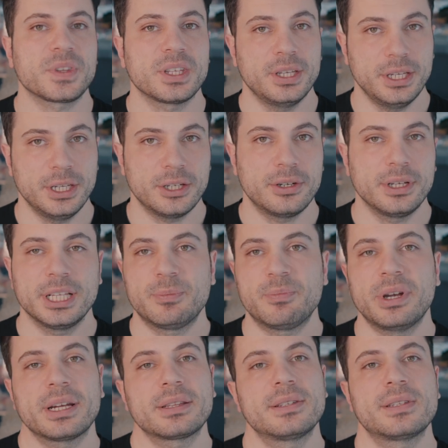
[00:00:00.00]
Here, it
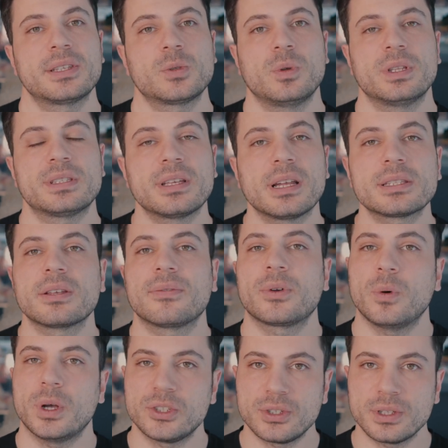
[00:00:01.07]
practices with sets of
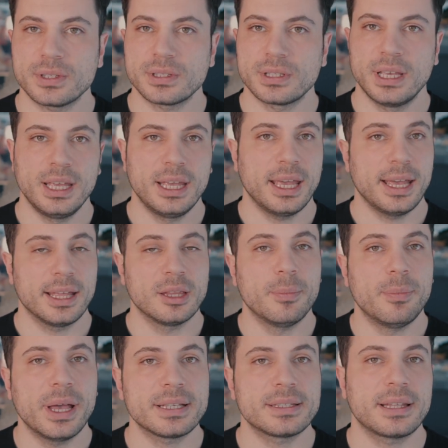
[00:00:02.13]
questions and the
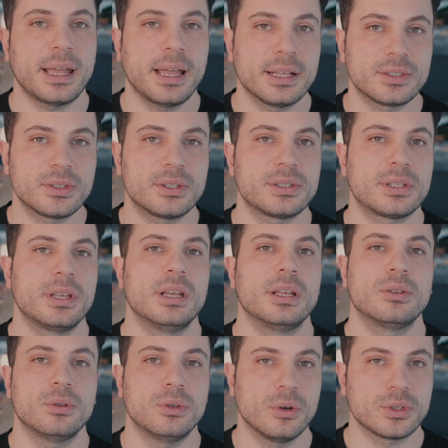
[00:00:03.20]
best answers
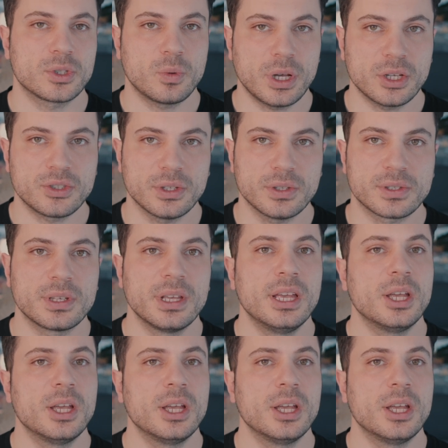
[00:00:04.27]
to those questions,